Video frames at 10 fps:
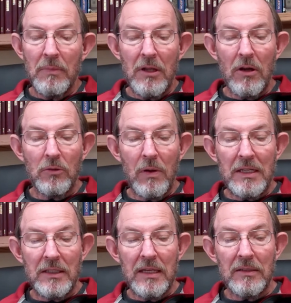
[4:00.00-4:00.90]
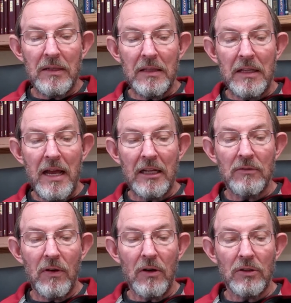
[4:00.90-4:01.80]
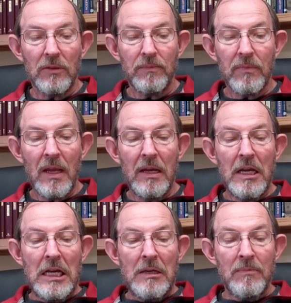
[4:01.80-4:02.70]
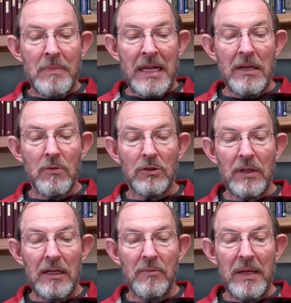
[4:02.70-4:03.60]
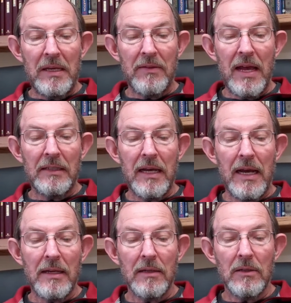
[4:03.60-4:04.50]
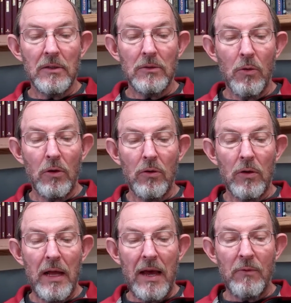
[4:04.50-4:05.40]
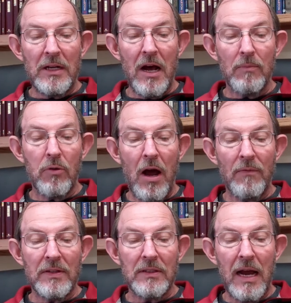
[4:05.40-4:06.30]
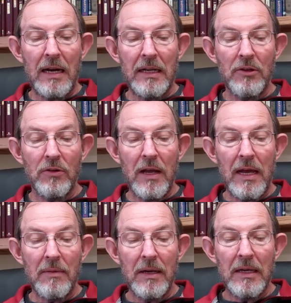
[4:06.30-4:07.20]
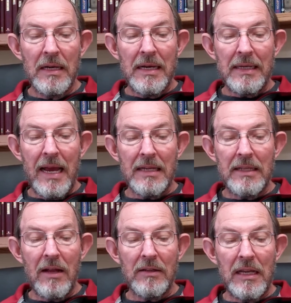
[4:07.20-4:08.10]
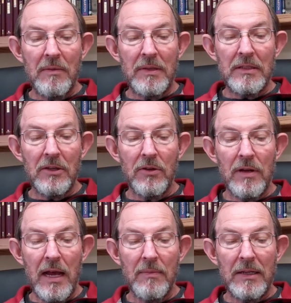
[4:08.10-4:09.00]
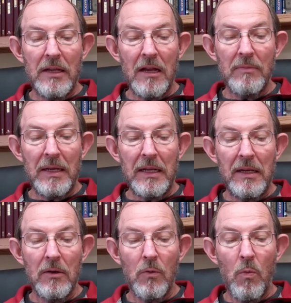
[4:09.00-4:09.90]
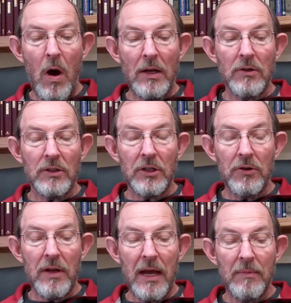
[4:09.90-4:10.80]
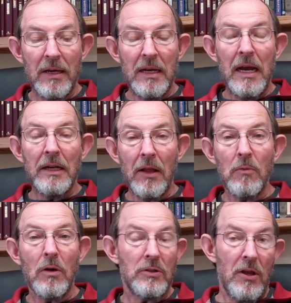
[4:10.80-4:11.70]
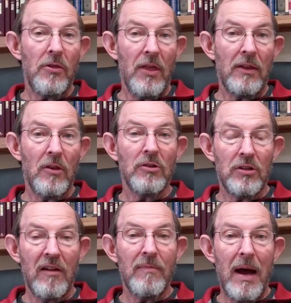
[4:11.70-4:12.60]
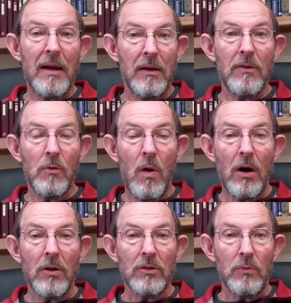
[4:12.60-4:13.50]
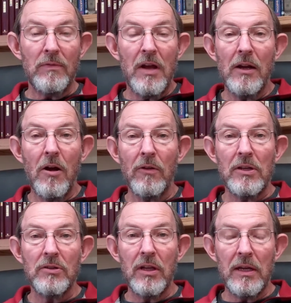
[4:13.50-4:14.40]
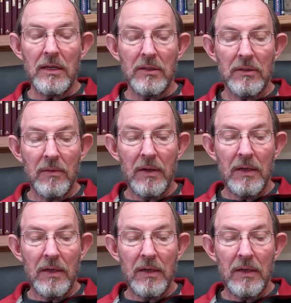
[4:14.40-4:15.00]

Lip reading: But notice what he says in the next verse. "Many will say to me in that day, 'Lord, Lord, have we not prophesied in your name, cast out demons in your name, and done many wonders in your name?'" In other words, they think they're saved by their works. We've done all these things.